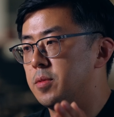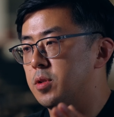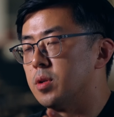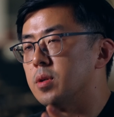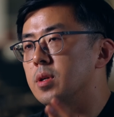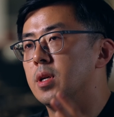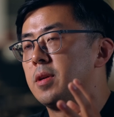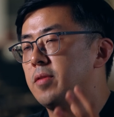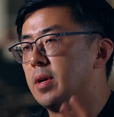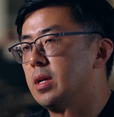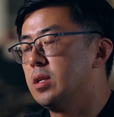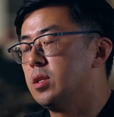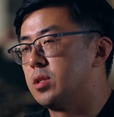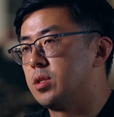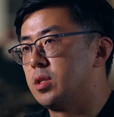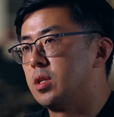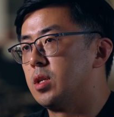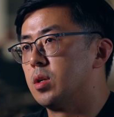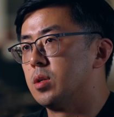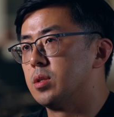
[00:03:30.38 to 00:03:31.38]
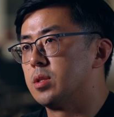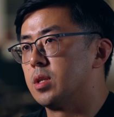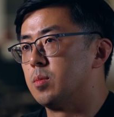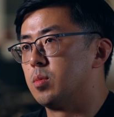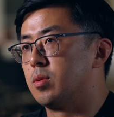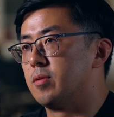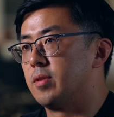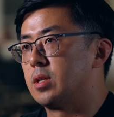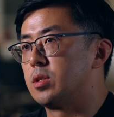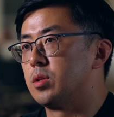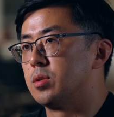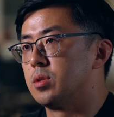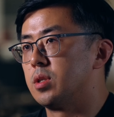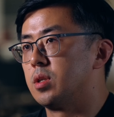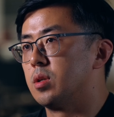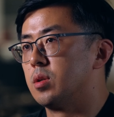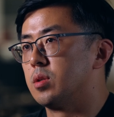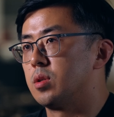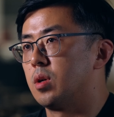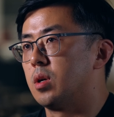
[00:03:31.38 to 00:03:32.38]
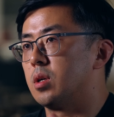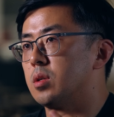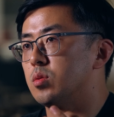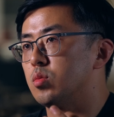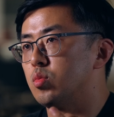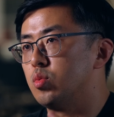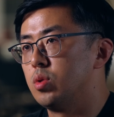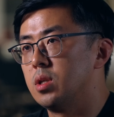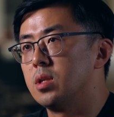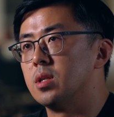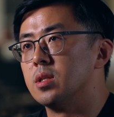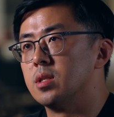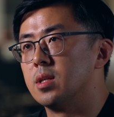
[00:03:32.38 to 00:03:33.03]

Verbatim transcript: So founder CEOs and professional CEOs are really